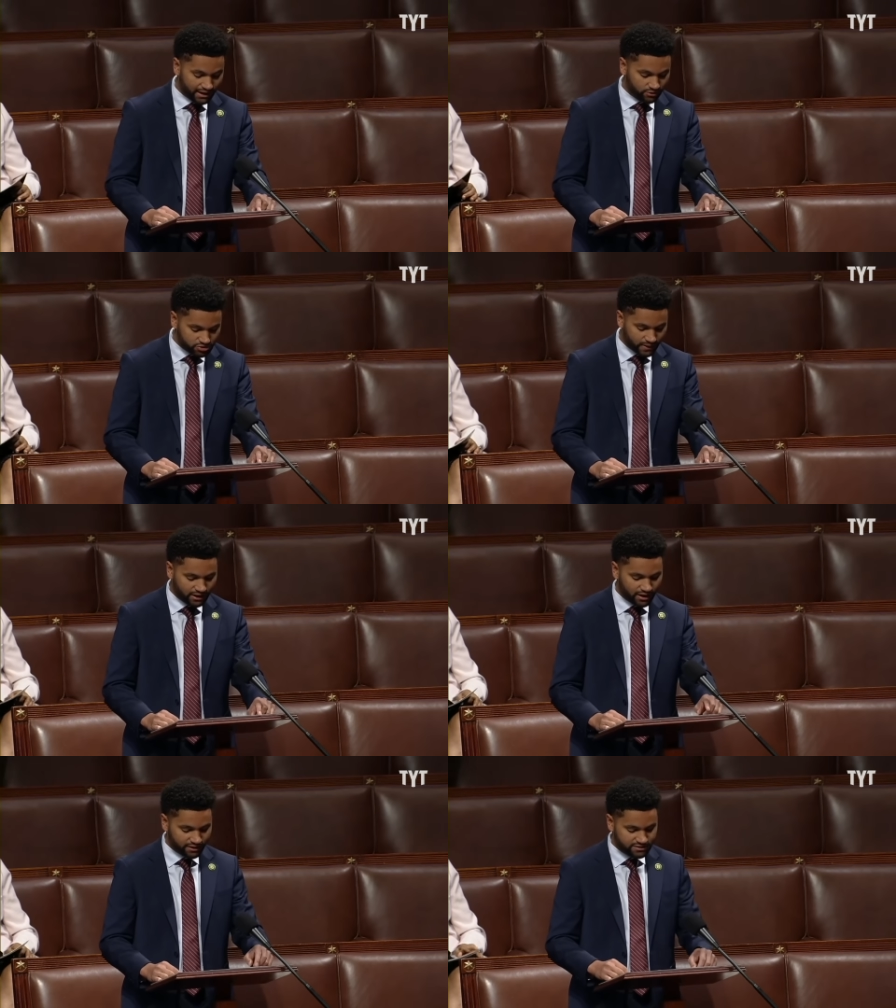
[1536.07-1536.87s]
I urge
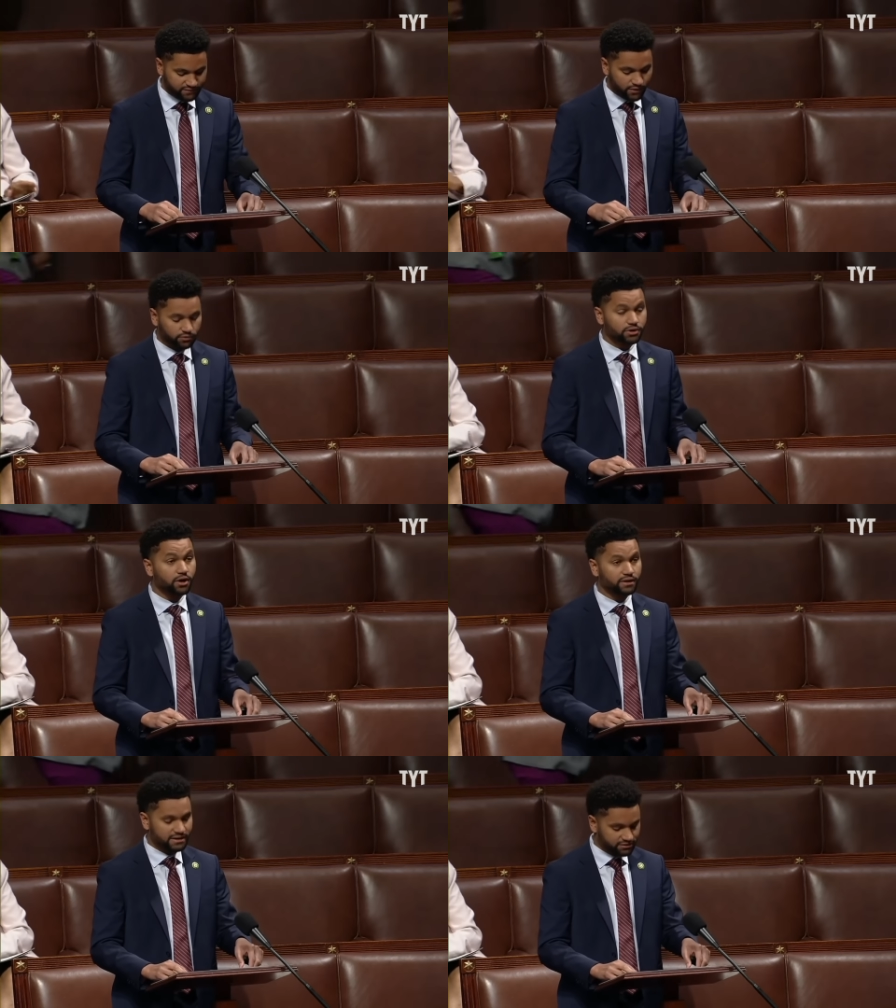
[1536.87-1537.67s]
my colleagues to vote
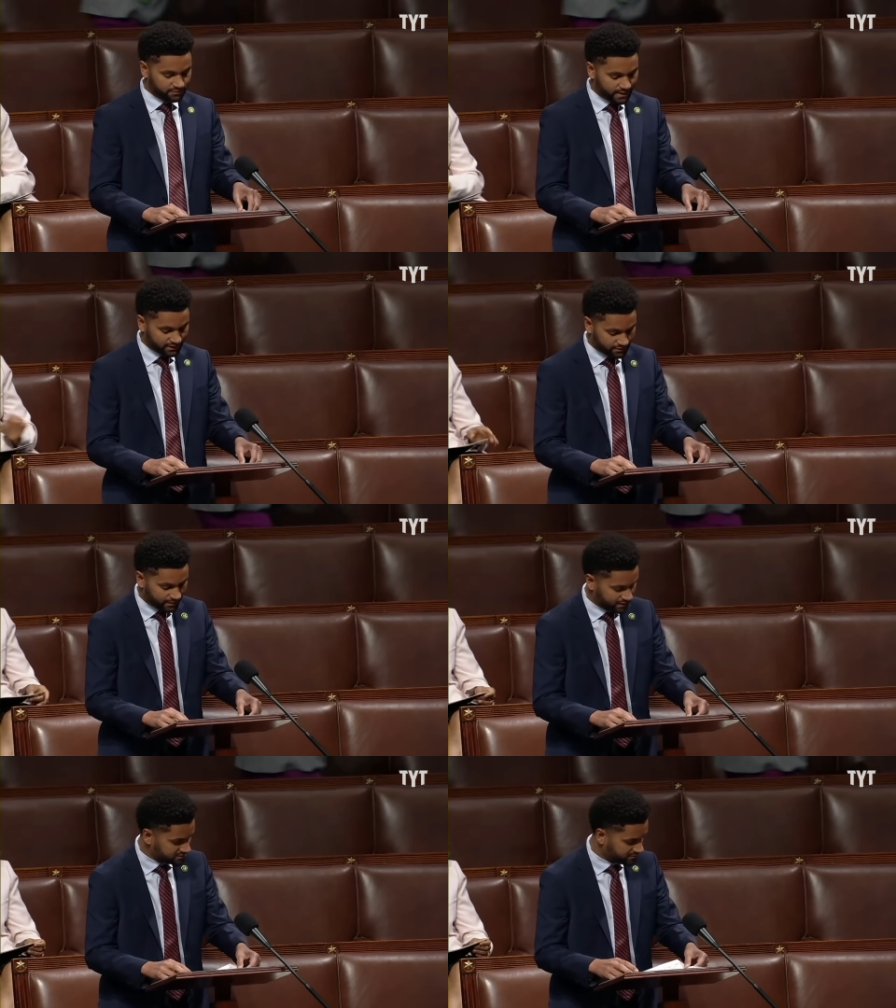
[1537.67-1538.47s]
no, and I yield back
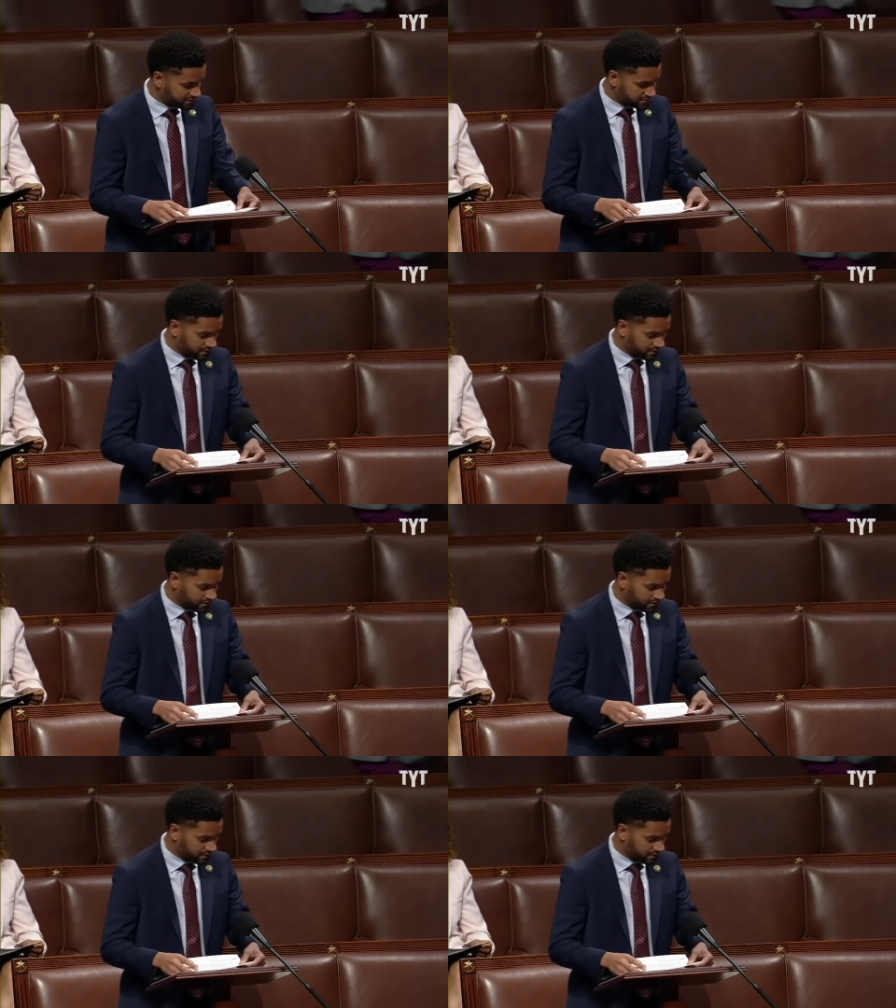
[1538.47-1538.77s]
the balance of my